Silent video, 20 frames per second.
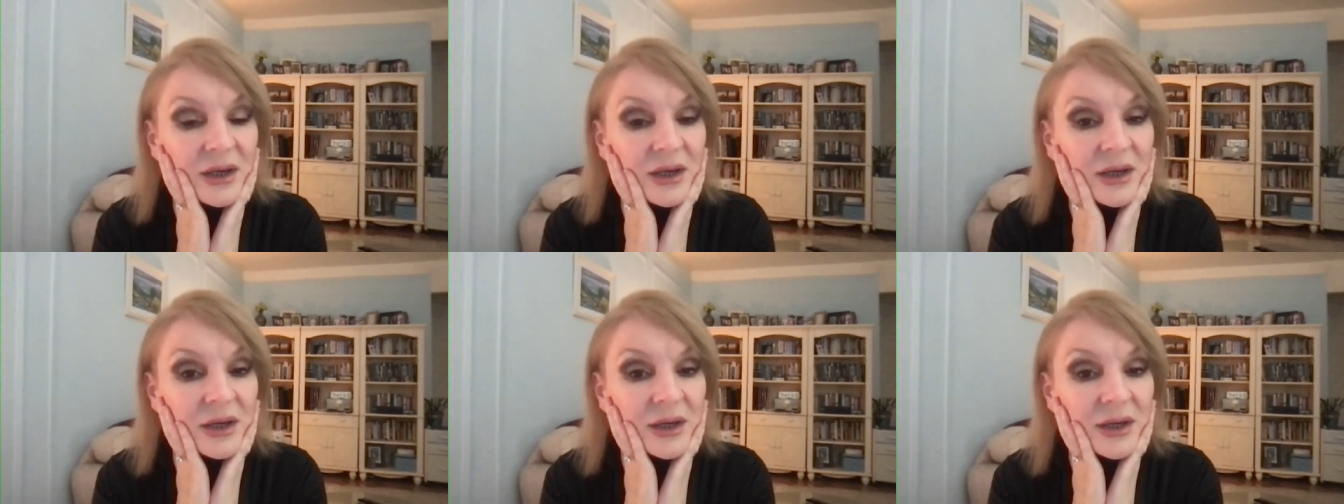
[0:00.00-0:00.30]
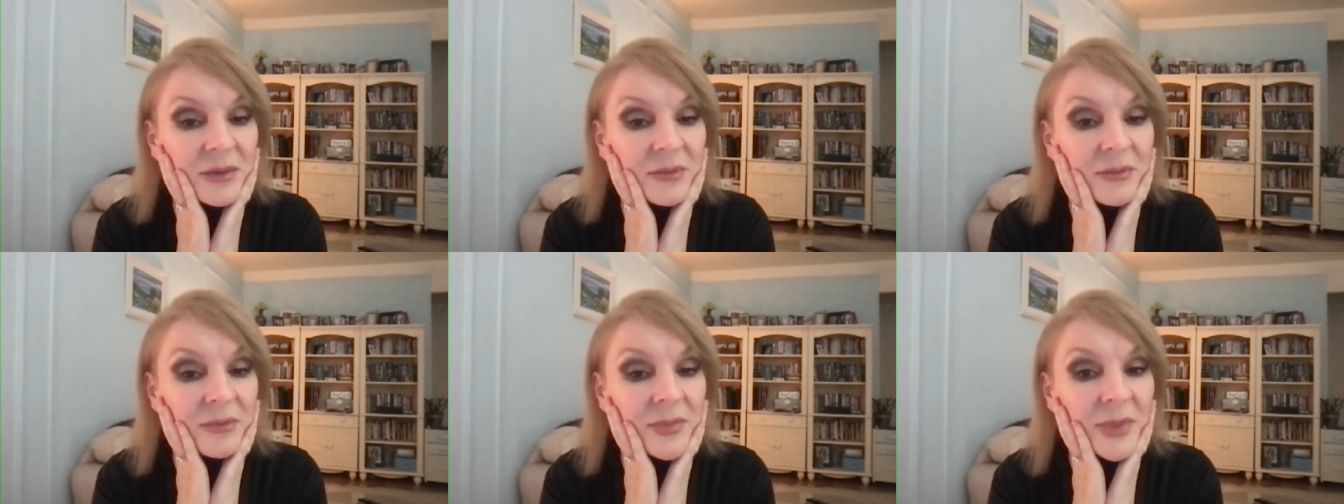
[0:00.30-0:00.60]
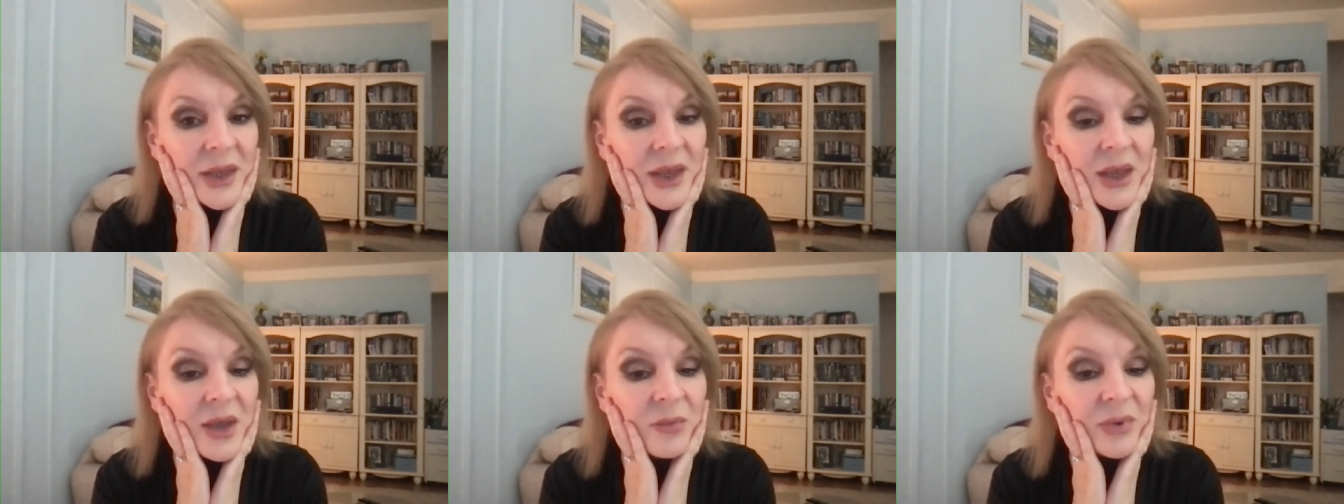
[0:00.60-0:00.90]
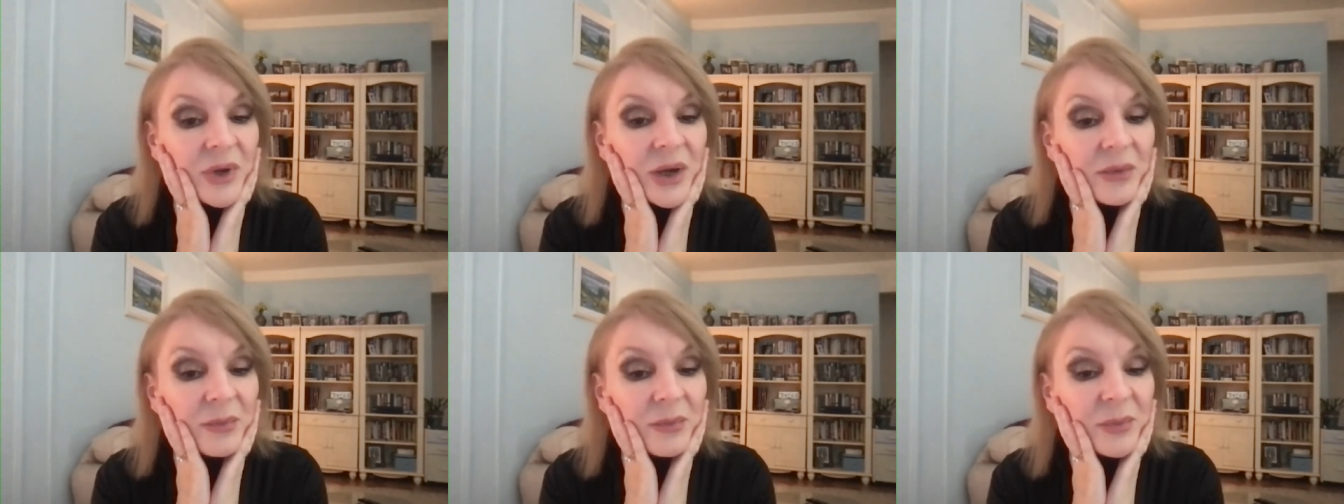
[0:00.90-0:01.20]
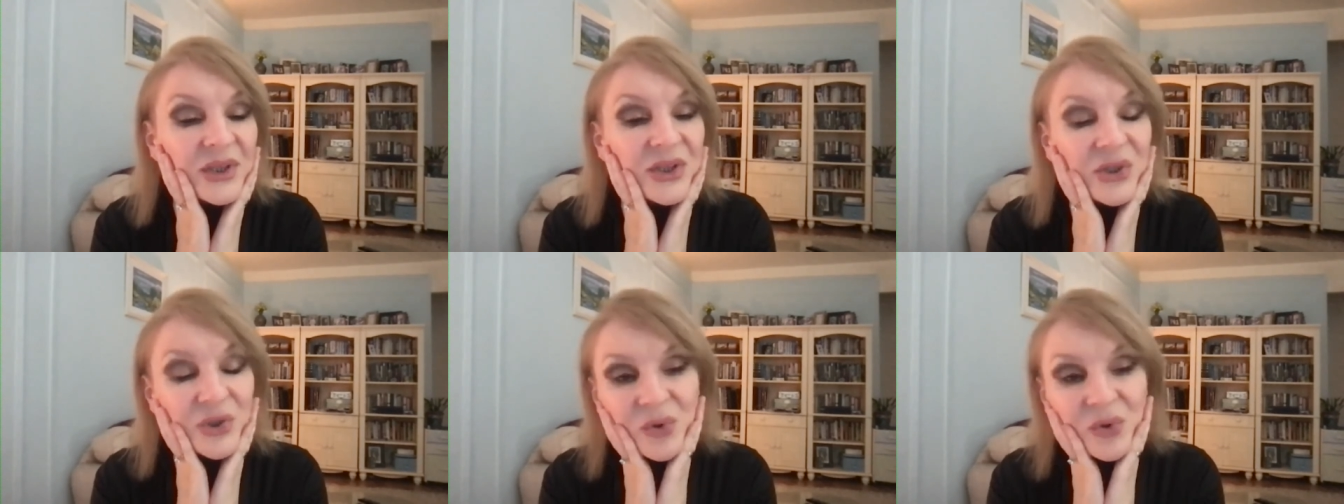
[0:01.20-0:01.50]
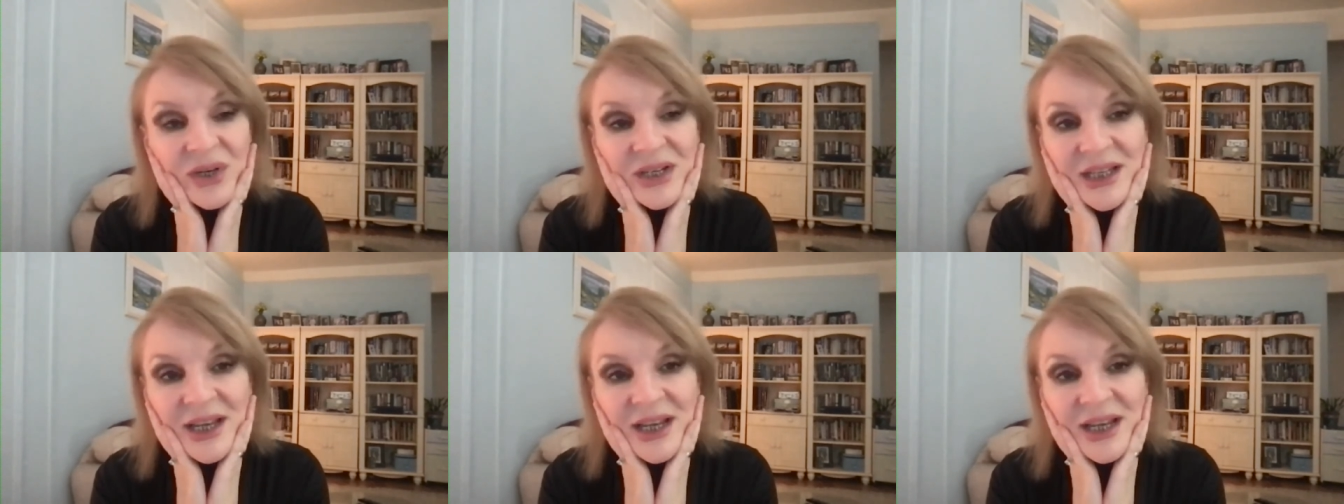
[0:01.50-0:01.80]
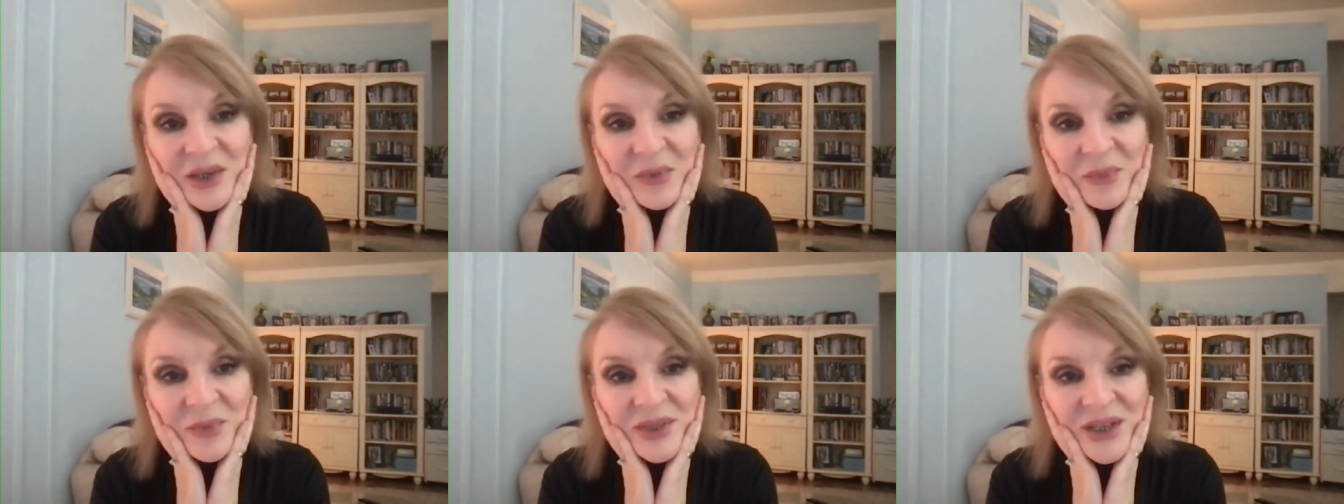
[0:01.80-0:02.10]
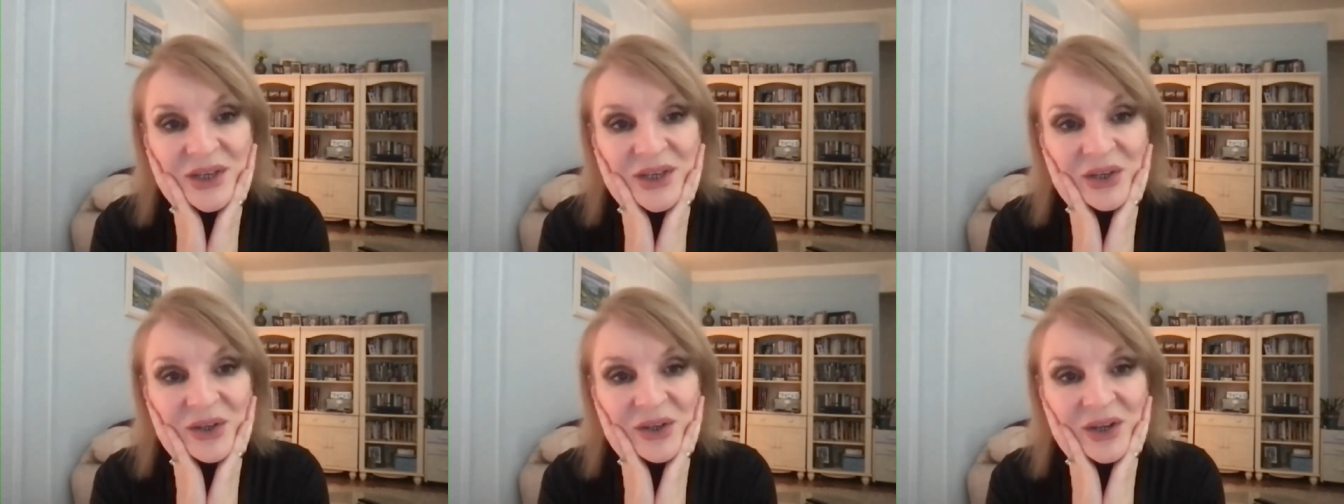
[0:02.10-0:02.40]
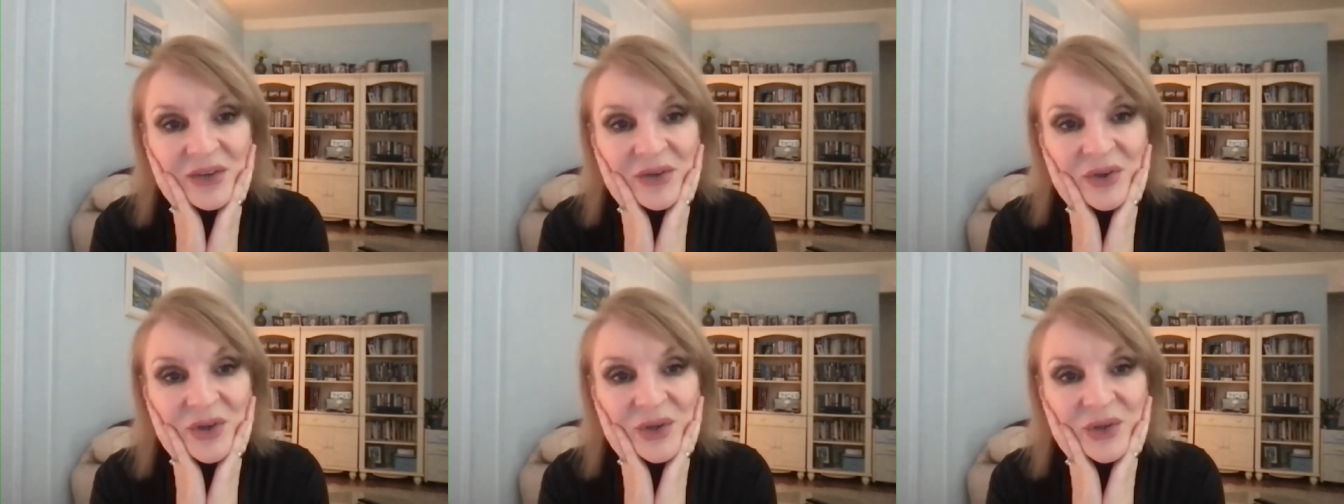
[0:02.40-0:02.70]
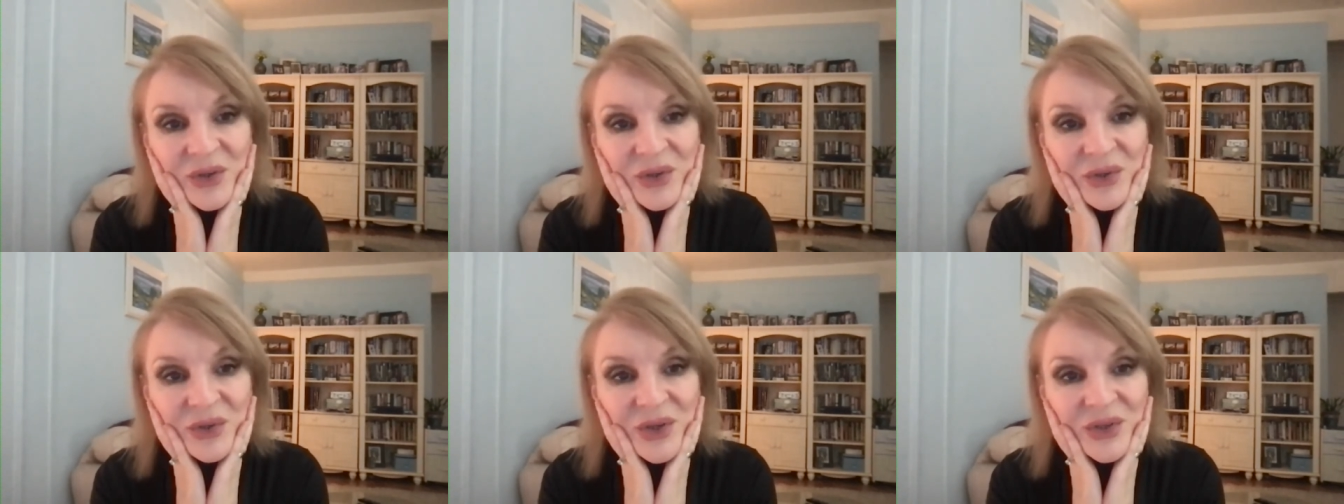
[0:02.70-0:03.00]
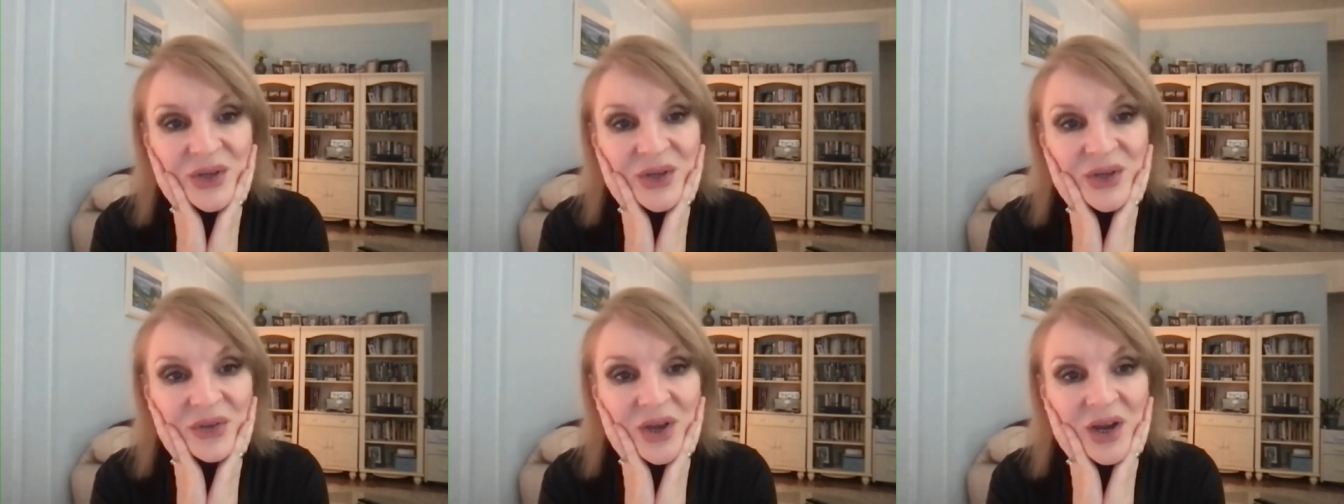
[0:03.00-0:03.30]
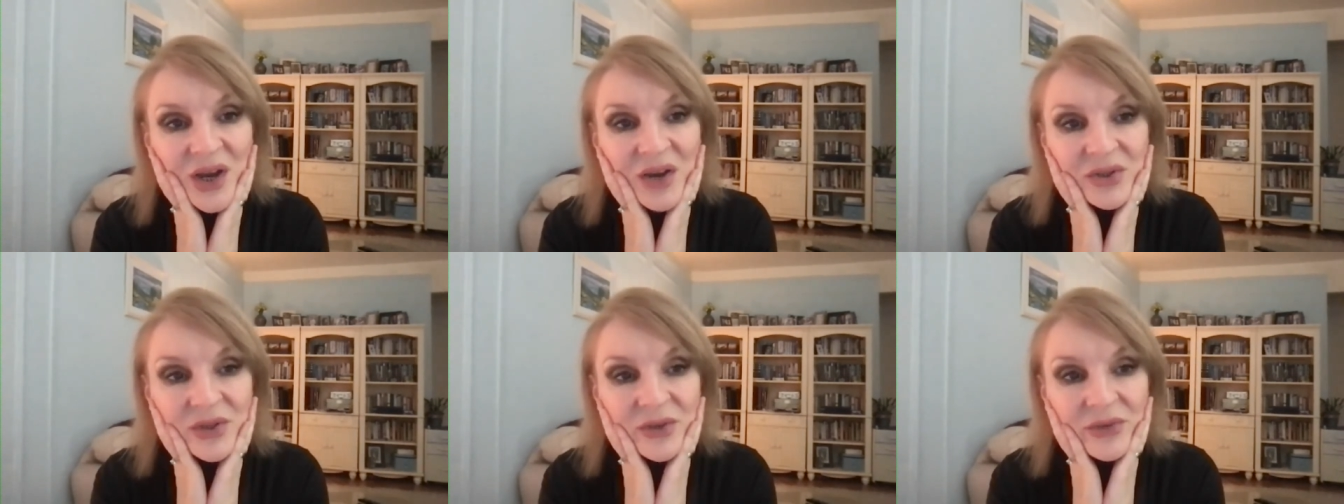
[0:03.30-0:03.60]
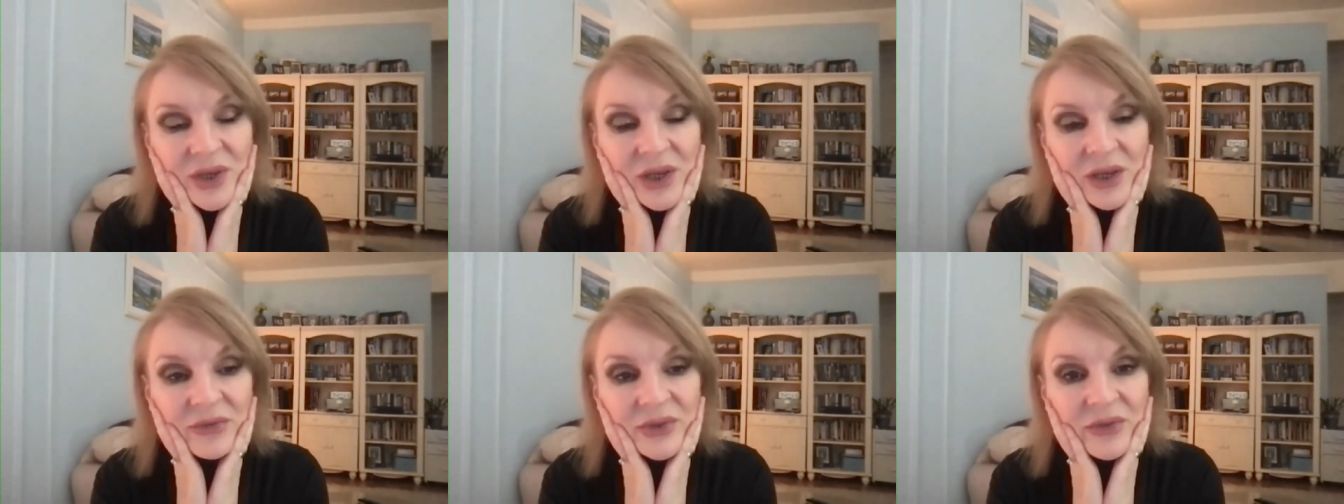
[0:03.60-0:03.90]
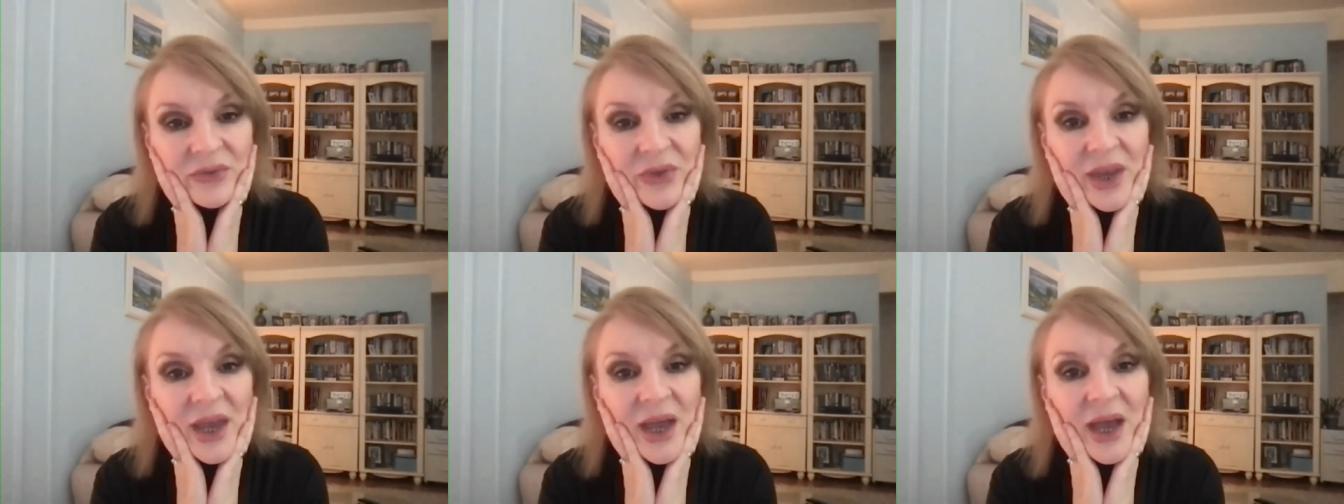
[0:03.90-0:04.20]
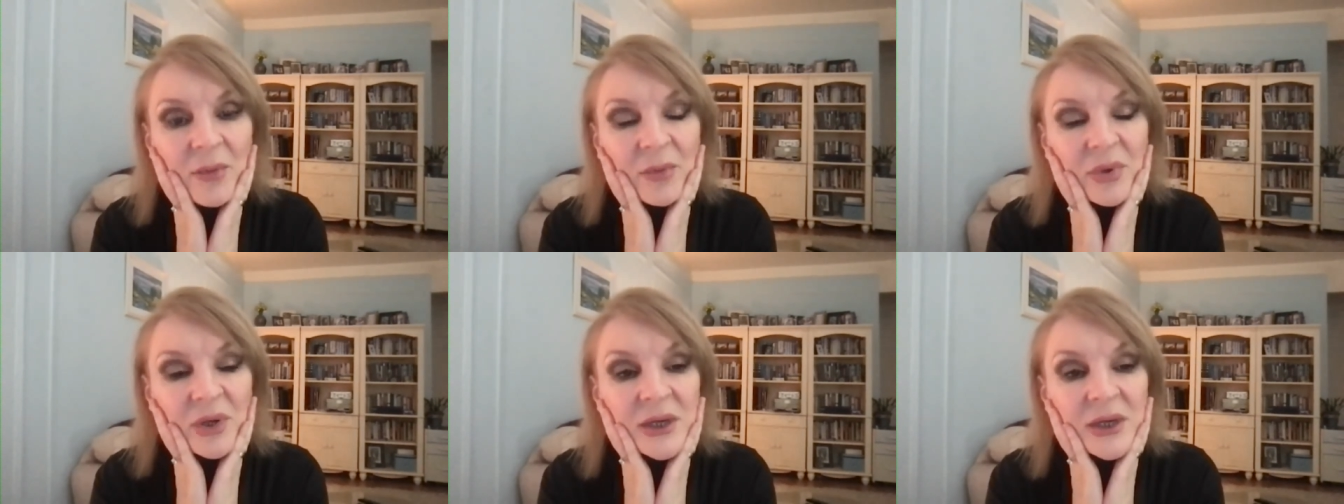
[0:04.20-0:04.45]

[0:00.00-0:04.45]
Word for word: Um, but but storytelling in particular, I think it's they say the Irish have the gift of the gab.